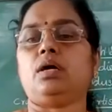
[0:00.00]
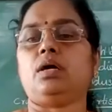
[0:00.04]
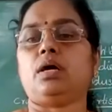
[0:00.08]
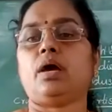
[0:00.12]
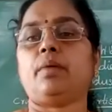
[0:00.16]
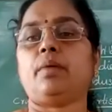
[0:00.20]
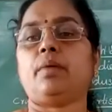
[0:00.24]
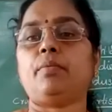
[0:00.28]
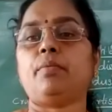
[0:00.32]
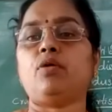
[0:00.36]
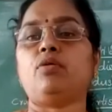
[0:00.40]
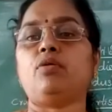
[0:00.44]

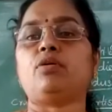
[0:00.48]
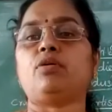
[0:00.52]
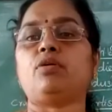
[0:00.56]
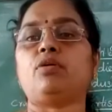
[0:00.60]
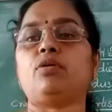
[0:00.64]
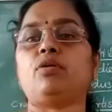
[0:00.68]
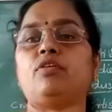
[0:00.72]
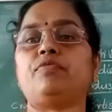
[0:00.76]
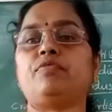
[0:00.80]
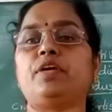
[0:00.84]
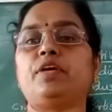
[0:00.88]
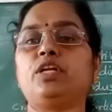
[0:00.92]
amount of
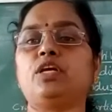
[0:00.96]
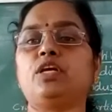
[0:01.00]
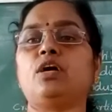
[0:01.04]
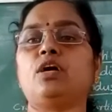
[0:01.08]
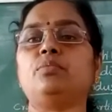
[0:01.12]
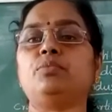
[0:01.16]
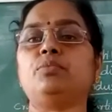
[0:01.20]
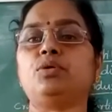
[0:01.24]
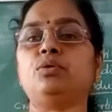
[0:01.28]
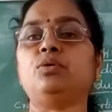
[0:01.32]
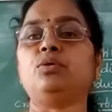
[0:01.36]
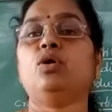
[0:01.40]
income
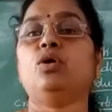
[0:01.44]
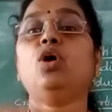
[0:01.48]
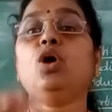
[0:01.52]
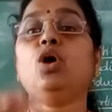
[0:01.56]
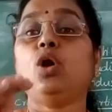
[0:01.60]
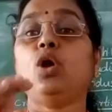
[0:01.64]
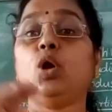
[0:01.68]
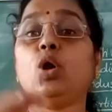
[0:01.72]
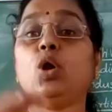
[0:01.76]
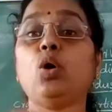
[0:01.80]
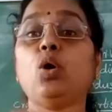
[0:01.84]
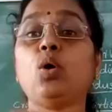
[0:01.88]
to
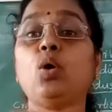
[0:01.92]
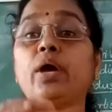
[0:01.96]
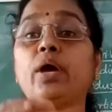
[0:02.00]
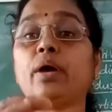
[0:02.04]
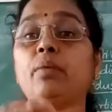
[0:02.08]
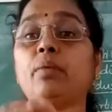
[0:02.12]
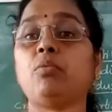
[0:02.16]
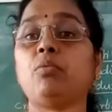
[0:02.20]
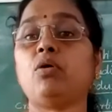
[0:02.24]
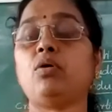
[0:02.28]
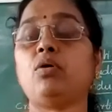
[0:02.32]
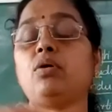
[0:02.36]
low
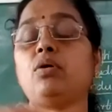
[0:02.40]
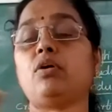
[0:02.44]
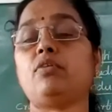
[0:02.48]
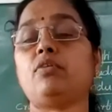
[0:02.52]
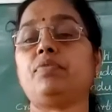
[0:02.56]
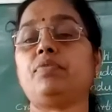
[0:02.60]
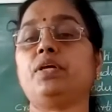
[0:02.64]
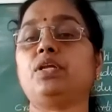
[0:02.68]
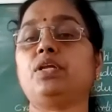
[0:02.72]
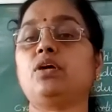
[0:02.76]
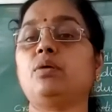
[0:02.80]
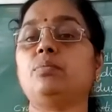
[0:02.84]
amount of
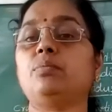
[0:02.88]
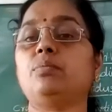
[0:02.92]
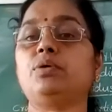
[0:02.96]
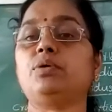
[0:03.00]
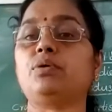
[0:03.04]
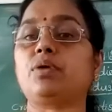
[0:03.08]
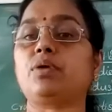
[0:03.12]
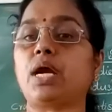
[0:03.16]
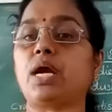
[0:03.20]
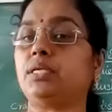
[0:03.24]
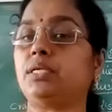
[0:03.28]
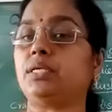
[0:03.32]
income to
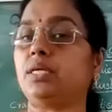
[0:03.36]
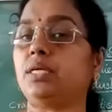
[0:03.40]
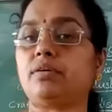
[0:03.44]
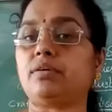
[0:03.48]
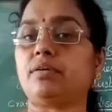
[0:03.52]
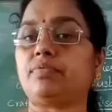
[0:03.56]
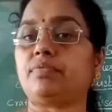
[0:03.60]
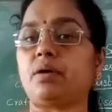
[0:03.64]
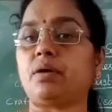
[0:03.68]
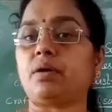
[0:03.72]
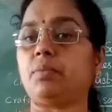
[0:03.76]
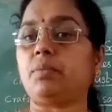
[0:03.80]
run their
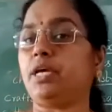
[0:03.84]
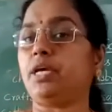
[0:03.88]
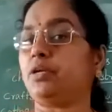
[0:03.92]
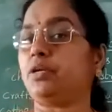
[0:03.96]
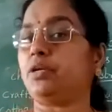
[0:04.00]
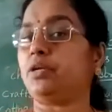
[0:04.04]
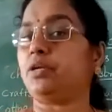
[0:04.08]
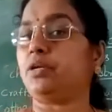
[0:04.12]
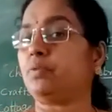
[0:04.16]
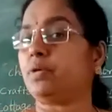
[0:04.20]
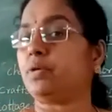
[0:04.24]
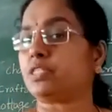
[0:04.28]
family. It
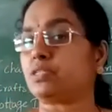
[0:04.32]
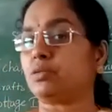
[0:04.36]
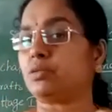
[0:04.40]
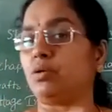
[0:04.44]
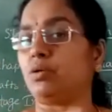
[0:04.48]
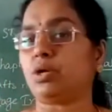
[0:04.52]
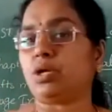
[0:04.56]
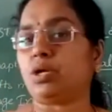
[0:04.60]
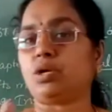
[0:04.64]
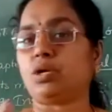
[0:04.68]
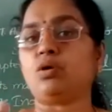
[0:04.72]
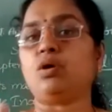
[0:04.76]
was not
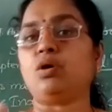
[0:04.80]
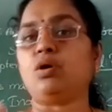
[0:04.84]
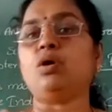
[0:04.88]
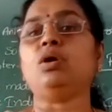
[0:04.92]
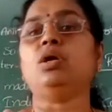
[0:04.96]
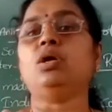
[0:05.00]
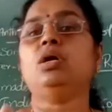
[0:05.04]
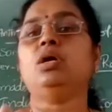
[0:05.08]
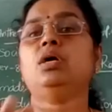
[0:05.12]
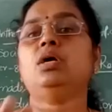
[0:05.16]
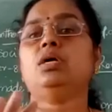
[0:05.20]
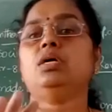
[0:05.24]
at all
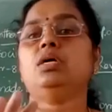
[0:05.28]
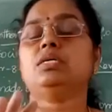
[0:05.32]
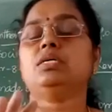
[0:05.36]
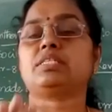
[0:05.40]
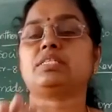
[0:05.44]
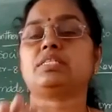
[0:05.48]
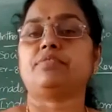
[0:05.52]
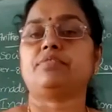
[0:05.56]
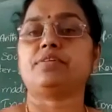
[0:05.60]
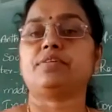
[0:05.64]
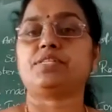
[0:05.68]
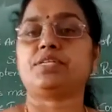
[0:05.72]

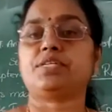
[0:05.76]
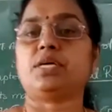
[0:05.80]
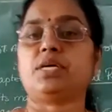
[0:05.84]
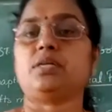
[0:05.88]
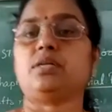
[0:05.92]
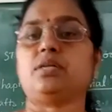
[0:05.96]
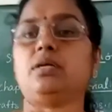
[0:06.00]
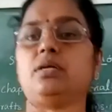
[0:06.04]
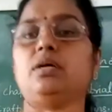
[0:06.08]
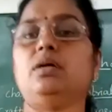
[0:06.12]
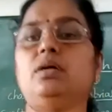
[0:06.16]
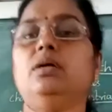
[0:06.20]
sufficient,
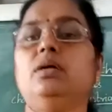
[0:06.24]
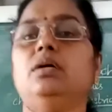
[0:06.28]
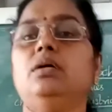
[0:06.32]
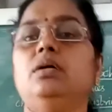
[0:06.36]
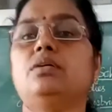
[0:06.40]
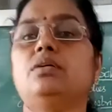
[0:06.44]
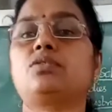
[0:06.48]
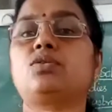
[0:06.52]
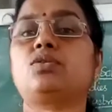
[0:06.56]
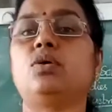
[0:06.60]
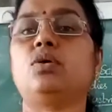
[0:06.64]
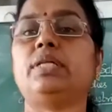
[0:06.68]

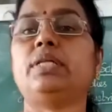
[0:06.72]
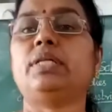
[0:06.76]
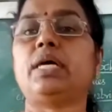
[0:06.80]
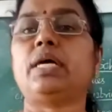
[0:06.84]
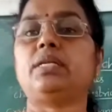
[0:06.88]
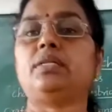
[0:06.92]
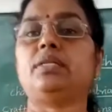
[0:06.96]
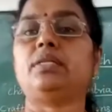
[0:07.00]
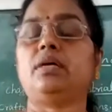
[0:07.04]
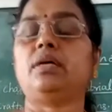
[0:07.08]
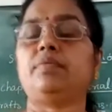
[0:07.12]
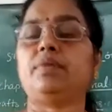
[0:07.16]
so that
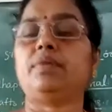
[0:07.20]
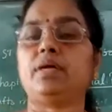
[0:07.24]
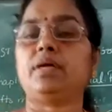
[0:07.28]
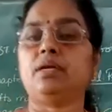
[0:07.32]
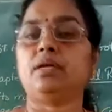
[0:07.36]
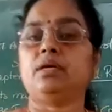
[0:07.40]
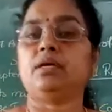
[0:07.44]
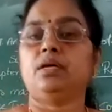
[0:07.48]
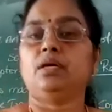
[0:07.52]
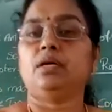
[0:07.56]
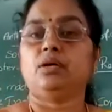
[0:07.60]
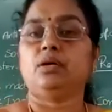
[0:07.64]
they were
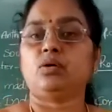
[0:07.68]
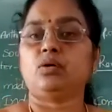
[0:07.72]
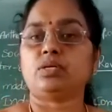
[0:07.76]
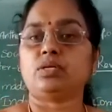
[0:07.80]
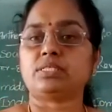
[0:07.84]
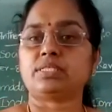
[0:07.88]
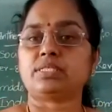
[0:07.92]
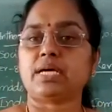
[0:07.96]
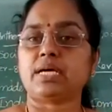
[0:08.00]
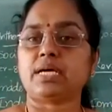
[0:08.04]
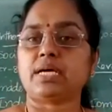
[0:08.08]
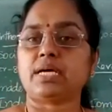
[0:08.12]
not
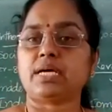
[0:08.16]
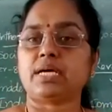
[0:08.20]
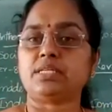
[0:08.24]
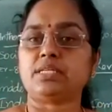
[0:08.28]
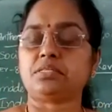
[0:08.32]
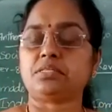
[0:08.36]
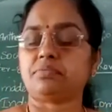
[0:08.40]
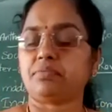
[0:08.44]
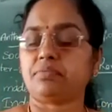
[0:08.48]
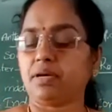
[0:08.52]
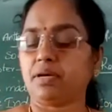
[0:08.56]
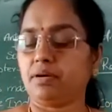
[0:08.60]

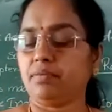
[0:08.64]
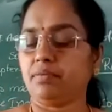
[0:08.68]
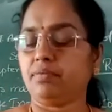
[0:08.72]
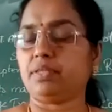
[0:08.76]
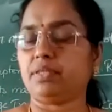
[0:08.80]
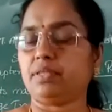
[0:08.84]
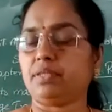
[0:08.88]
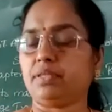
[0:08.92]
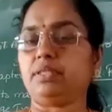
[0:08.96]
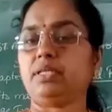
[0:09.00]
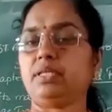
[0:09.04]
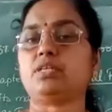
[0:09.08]
satisfied
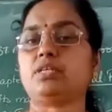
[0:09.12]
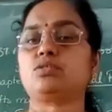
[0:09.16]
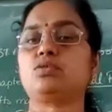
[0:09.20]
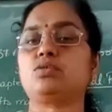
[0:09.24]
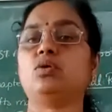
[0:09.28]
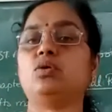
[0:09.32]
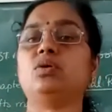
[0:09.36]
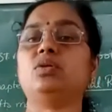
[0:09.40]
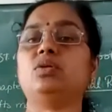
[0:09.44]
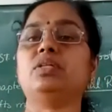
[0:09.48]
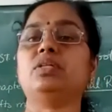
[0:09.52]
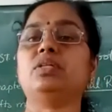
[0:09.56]
with that.
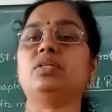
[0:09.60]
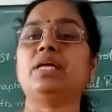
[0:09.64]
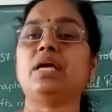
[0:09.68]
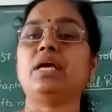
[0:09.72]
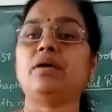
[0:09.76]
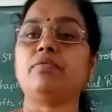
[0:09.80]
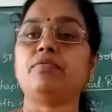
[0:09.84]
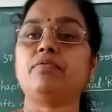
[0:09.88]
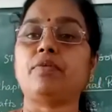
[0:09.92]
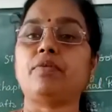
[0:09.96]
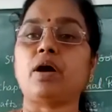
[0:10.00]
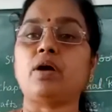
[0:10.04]
So they
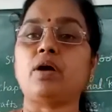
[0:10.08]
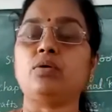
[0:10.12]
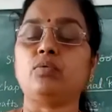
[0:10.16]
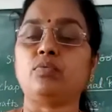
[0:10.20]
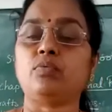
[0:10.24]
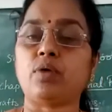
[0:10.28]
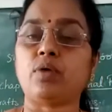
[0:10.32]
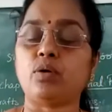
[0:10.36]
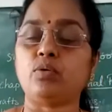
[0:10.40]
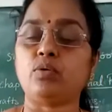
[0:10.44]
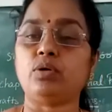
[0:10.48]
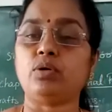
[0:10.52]

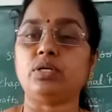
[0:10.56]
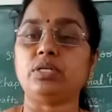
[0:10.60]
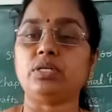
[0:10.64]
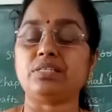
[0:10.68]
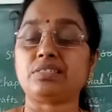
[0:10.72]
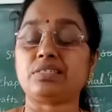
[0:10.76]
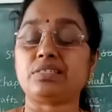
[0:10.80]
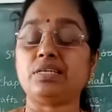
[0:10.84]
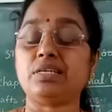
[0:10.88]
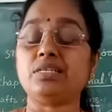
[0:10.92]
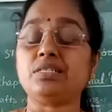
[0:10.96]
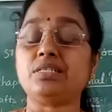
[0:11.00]
found
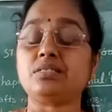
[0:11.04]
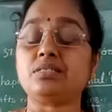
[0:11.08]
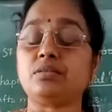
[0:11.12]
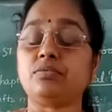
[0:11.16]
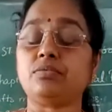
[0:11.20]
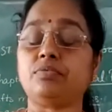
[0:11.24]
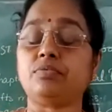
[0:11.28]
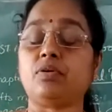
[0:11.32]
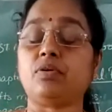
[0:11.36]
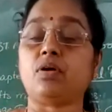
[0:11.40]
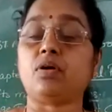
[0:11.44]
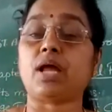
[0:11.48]
search
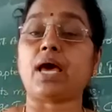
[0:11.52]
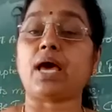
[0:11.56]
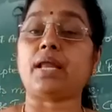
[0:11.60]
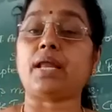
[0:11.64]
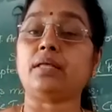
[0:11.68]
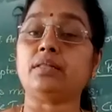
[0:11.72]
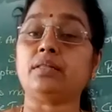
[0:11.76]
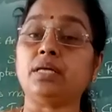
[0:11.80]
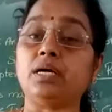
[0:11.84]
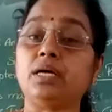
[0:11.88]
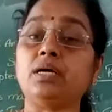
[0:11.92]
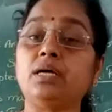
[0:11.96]
for
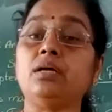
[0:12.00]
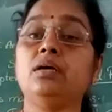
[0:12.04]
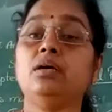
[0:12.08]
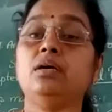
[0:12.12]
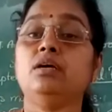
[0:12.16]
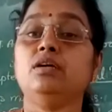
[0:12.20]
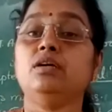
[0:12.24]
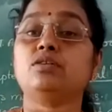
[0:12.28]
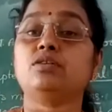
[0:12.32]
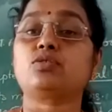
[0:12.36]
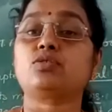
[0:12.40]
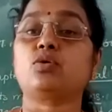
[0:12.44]
another
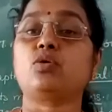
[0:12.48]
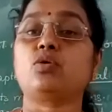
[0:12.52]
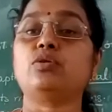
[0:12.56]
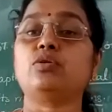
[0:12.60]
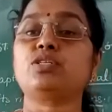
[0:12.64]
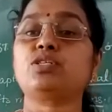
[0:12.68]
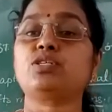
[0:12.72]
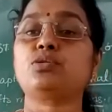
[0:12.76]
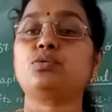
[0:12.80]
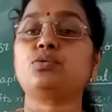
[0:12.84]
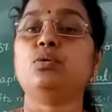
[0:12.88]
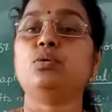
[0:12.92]
source
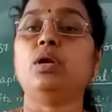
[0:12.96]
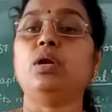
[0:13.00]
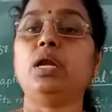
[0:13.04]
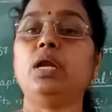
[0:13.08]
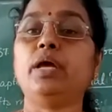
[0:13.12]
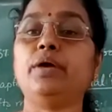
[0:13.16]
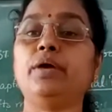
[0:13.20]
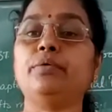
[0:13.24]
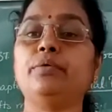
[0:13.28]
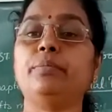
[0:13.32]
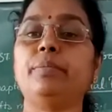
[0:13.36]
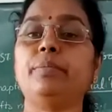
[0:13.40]
to
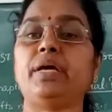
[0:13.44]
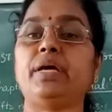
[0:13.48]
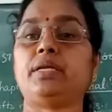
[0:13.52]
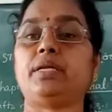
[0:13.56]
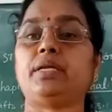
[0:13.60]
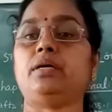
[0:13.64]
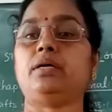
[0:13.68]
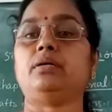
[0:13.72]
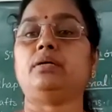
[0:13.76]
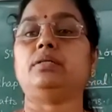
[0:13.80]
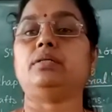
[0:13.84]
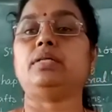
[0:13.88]
live
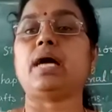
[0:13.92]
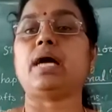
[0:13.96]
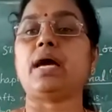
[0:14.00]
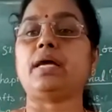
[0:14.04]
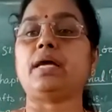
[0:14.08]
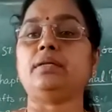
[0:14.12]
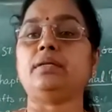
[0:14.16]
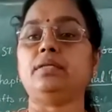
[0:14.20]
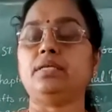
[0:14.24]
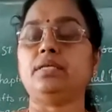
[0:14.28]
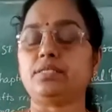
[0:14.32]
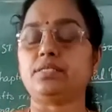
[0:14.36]
better
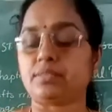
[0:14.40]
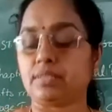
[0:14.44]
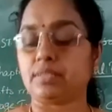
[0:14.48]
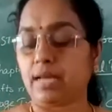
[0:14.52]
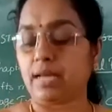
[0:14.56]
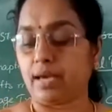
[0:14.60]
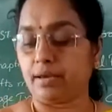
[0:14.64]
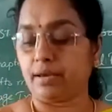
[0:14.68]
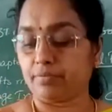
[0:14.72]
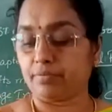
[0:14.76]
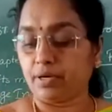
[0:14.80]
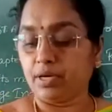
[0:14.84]
than this
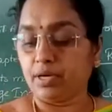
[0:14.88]
life.